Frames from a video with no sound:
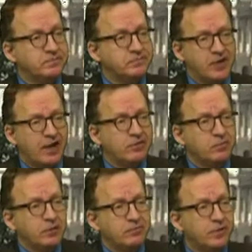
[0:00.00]
sovereign
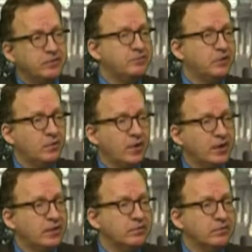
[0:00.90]
wealth fund of
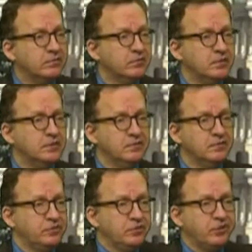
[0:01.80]
Kuwait and
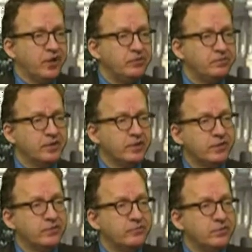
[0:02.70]
Chinese
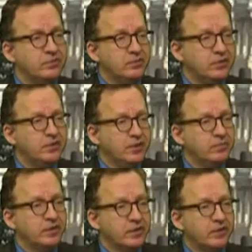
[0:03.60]
billionaires and Indian
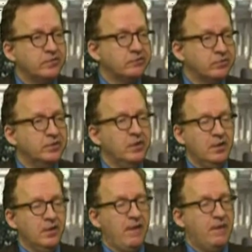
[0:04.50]
billionaires and so on.
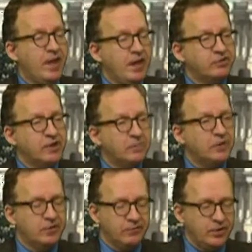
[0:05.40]
And they tell me
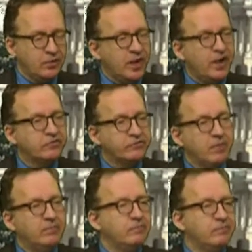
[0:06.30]
that if we create
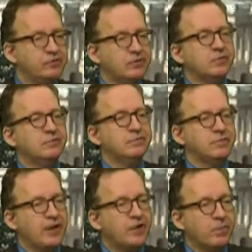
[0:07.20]
some sort of
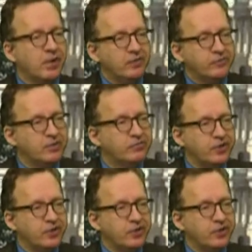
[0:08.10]
enterprise zone,